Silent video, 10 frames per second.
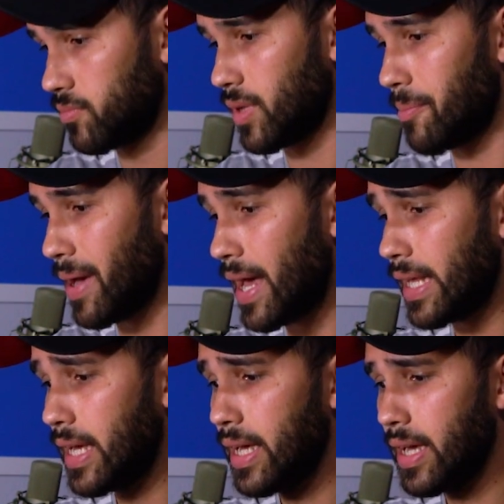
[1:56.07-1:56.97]
Not bad.
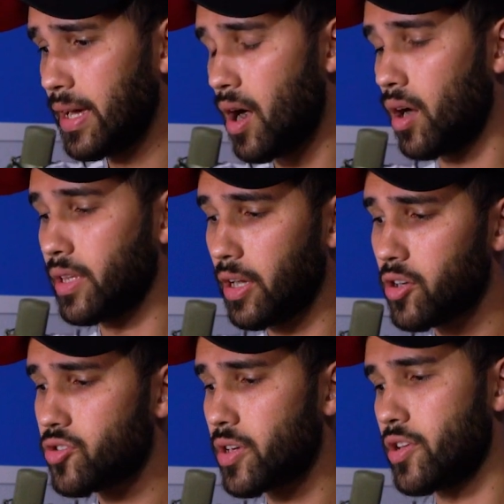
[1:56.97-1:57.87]
On the
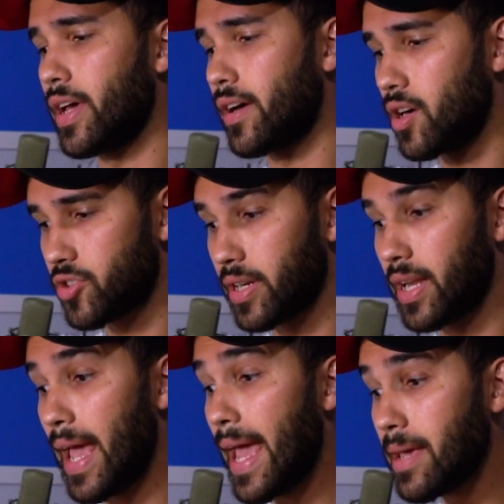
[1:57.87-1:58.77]
Ultra, you get
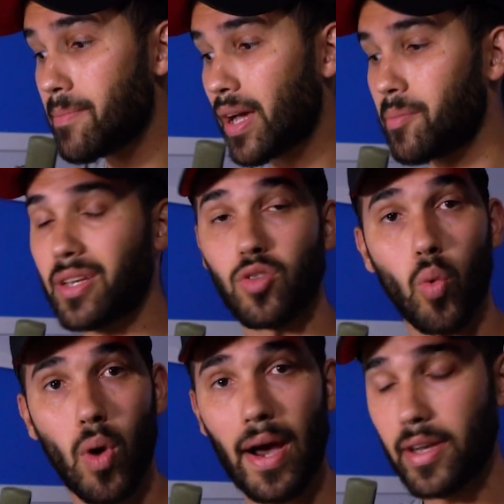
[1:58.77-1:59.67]
108 megapixel
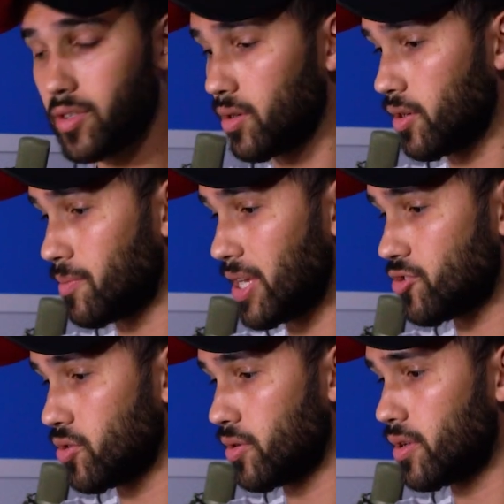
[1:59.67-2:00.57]
wide, so your main
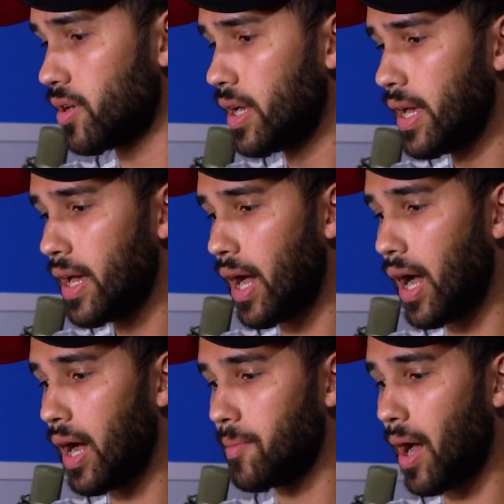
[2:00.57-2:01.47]
shooter,
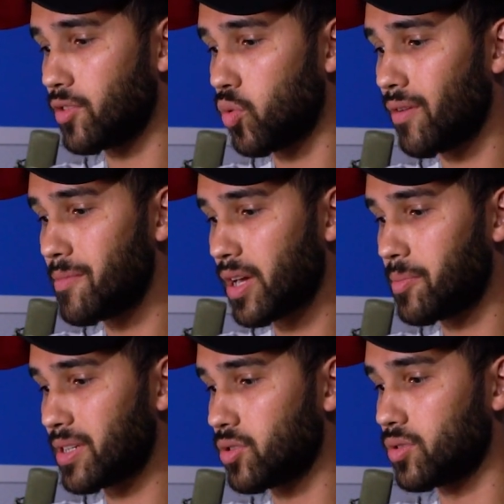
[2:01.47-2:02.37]
a 12
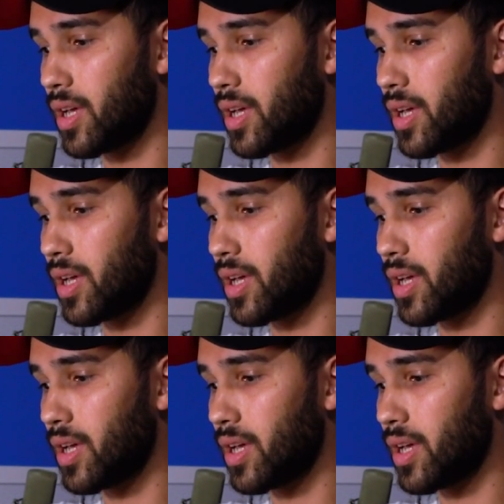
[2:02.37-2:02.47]
megapixel